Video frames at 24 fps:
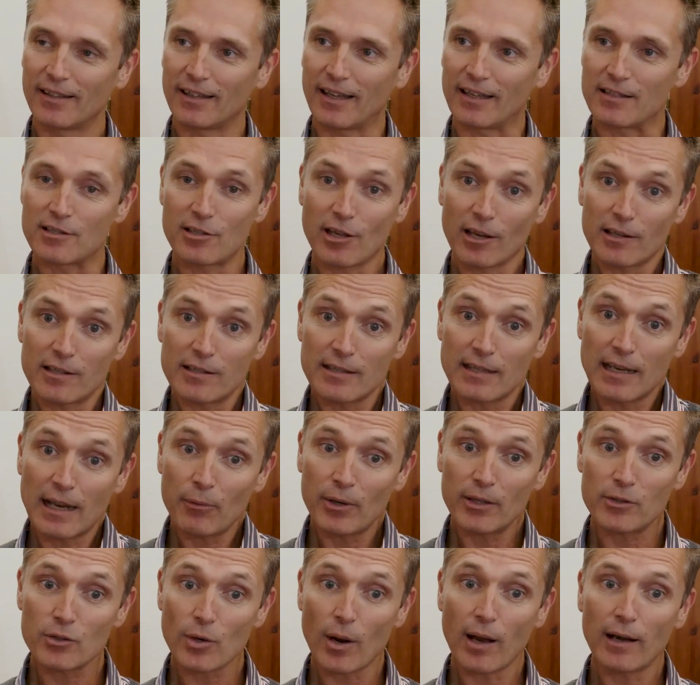And so today
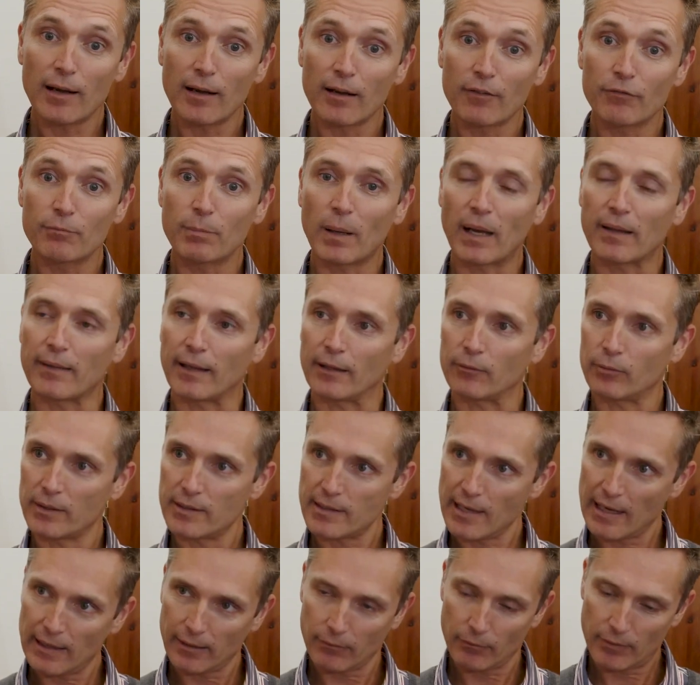we try and live by that. We
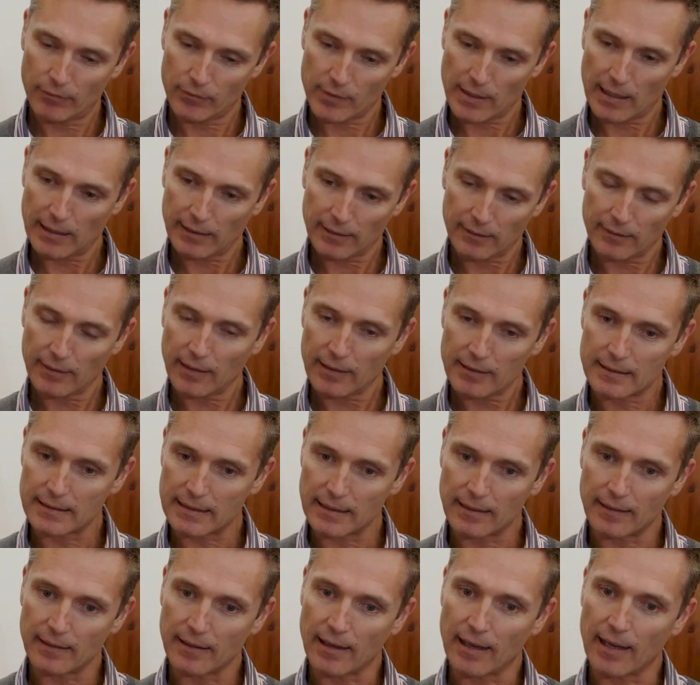take, we've taken that
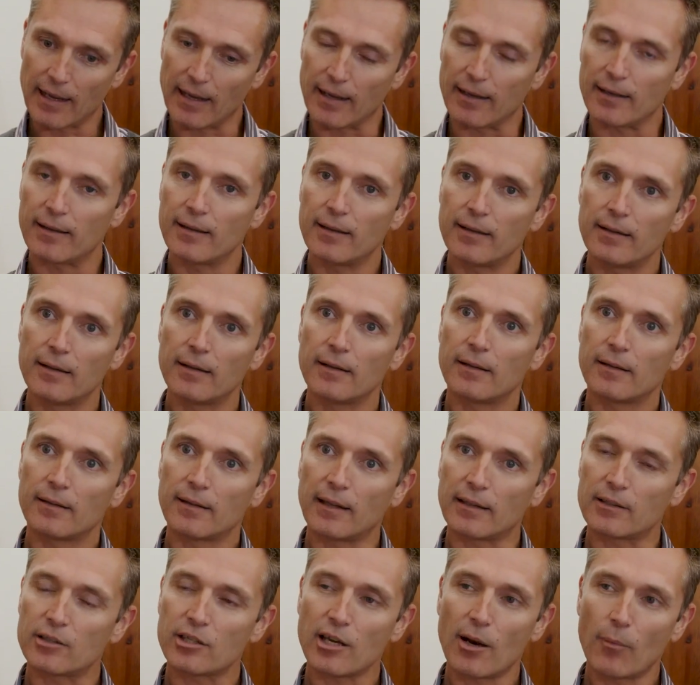DNA,
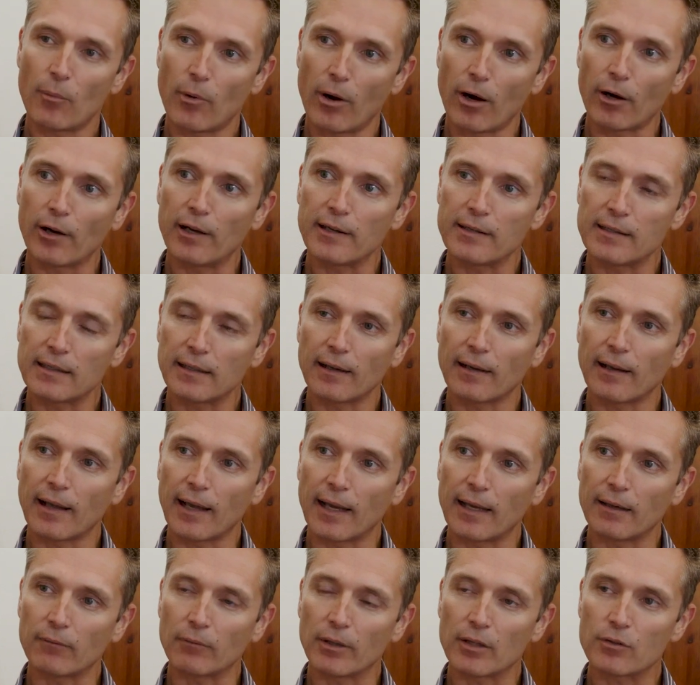that Shamwari
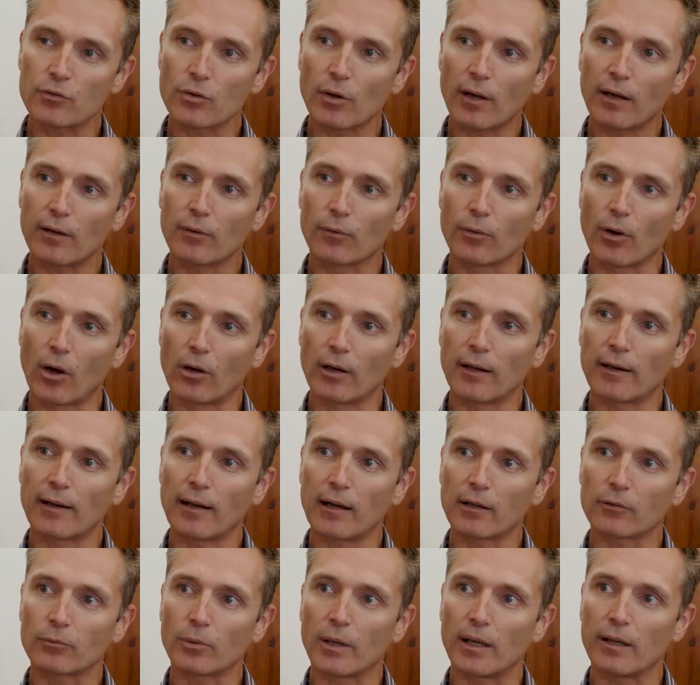DNA, and we try and roll it
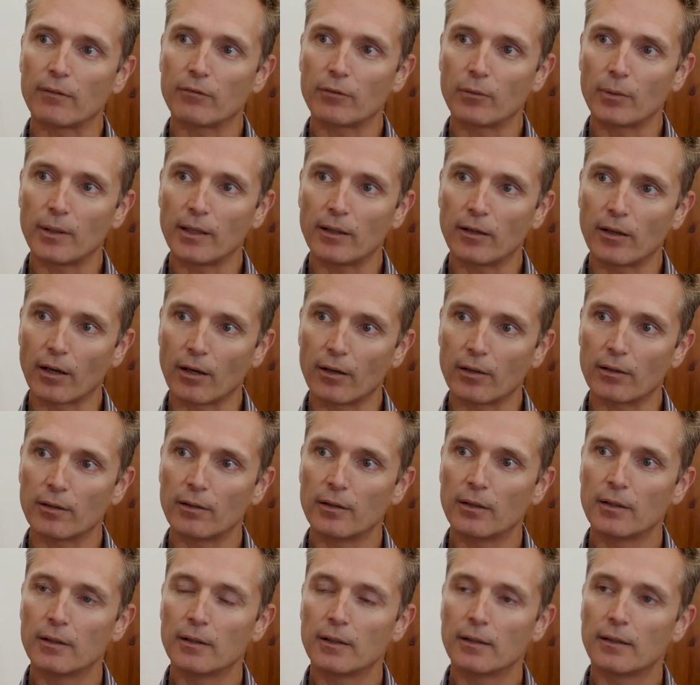out wherever we go
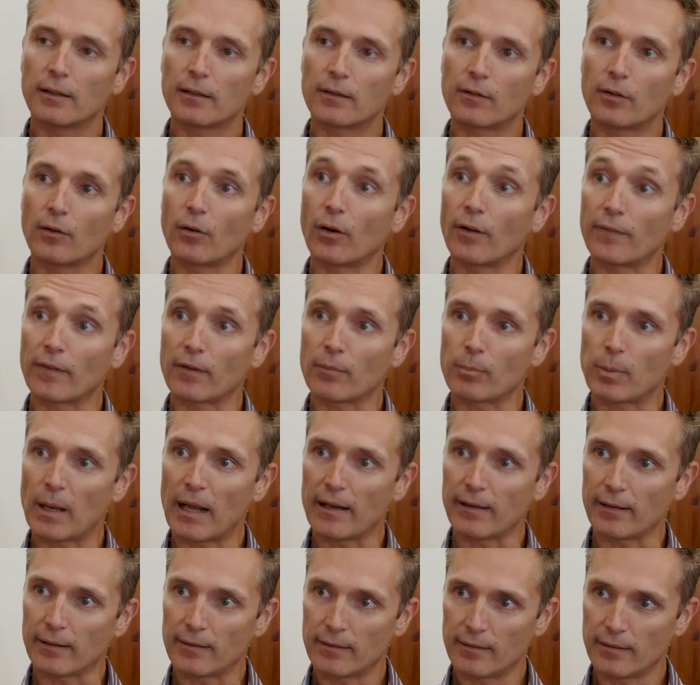to on this
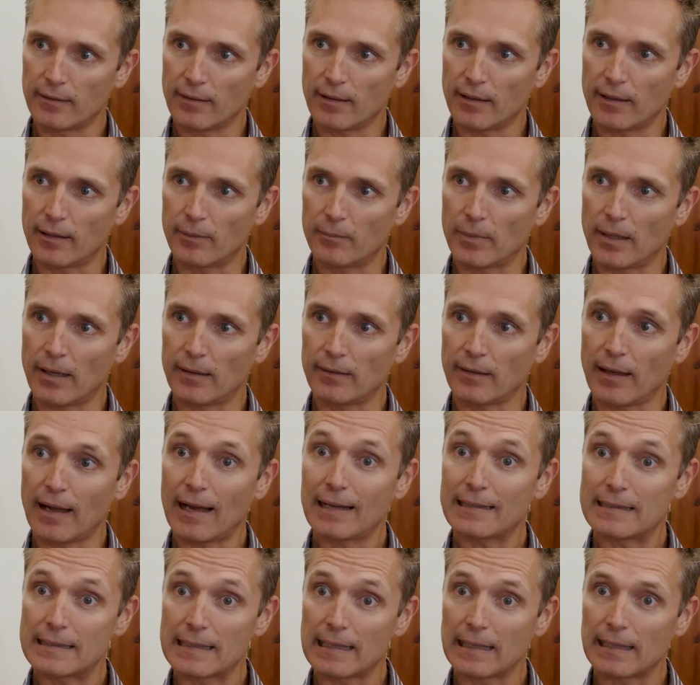planet. Um, and the
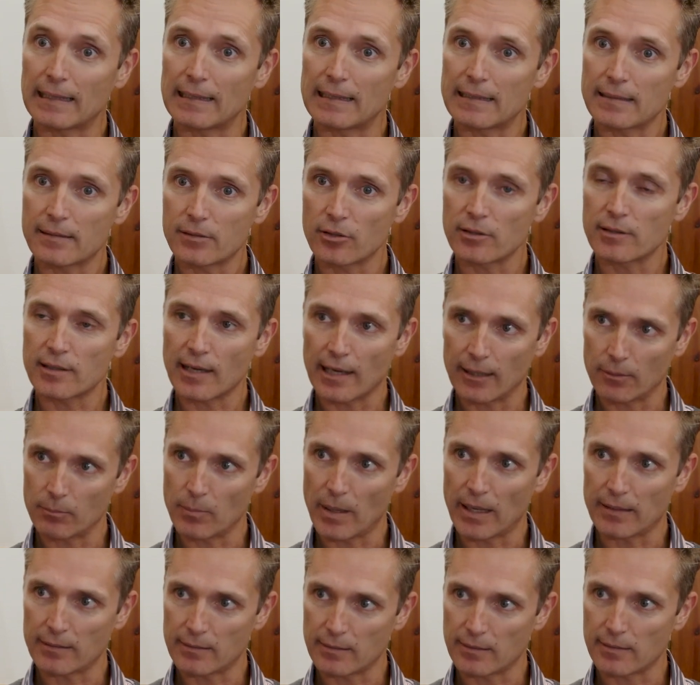idea is to take
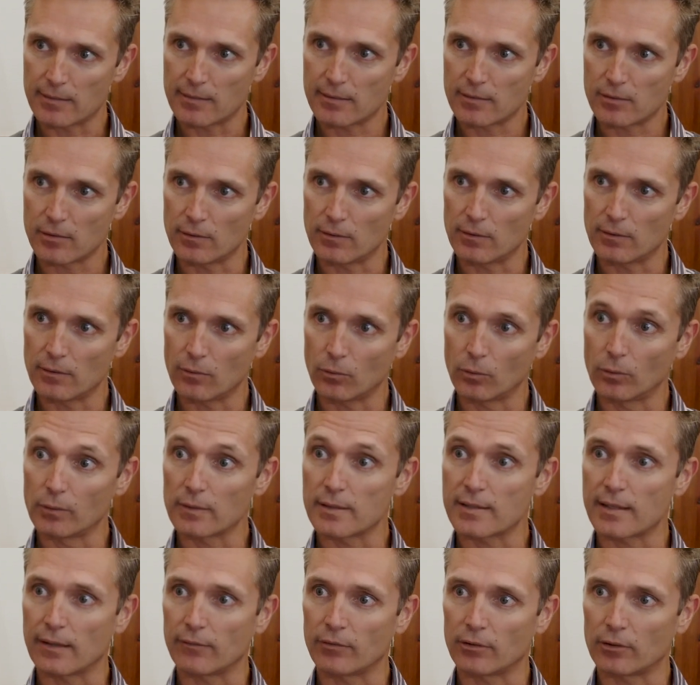Mantis to all
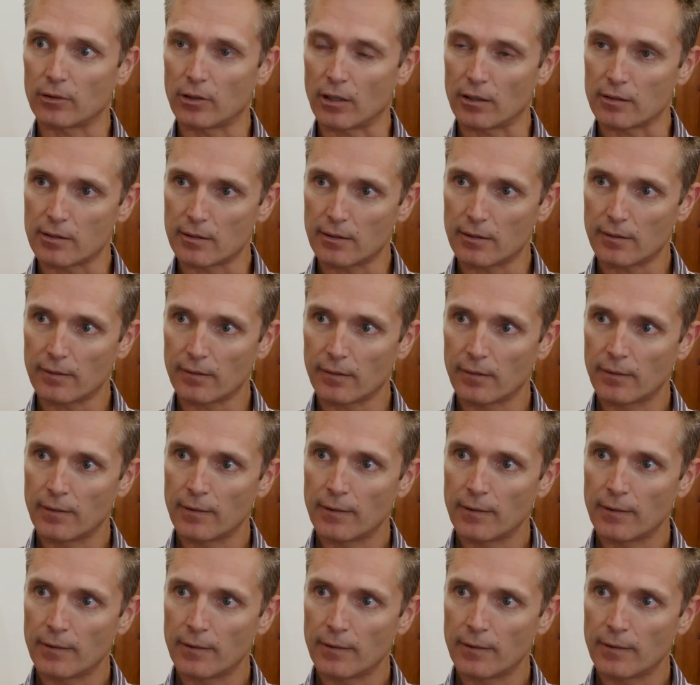seven continents.